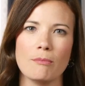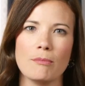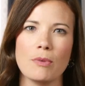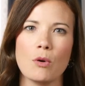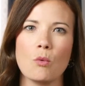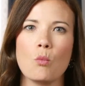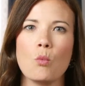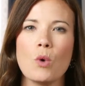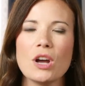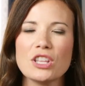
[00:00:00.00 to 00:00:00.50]

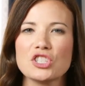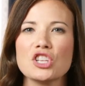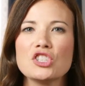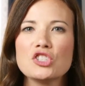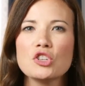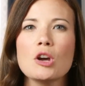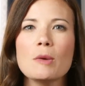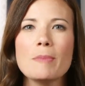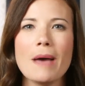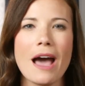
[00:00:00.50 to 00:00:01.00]
but what to
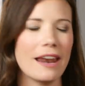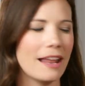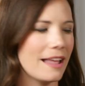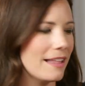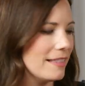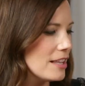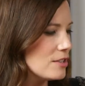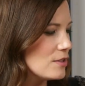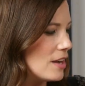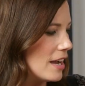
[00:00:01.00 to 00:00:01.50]
do about it.
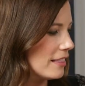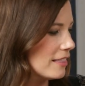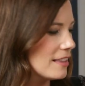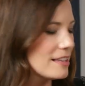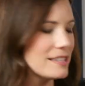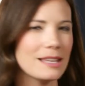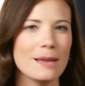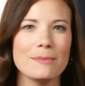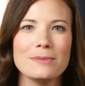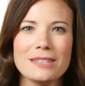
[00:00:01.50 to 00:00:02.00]
That's right, the
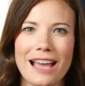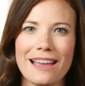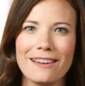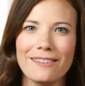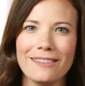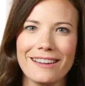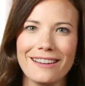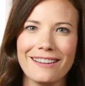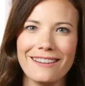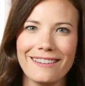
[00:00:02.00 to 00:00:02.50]

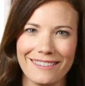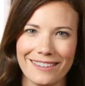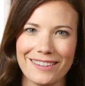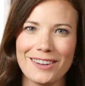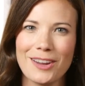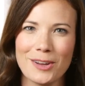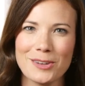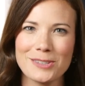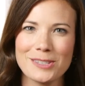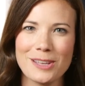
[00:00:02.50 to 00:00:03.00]
subtitle here,
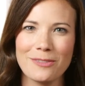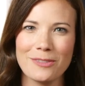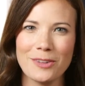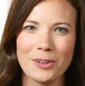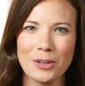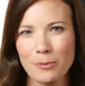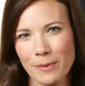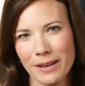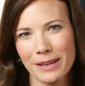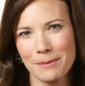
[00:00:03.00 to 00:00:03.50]
Know Yourself, Know
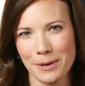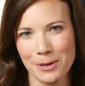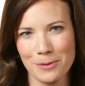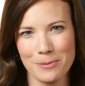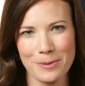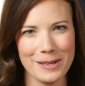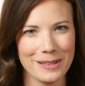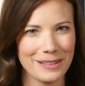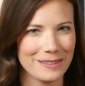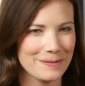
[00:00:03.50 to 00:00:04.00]
Your Money, my new
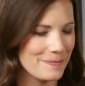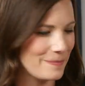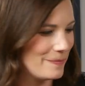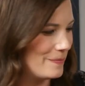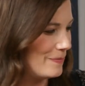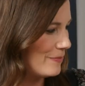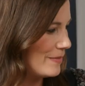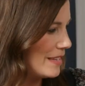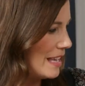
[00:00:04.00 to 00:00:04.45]
book. Mm -hmm.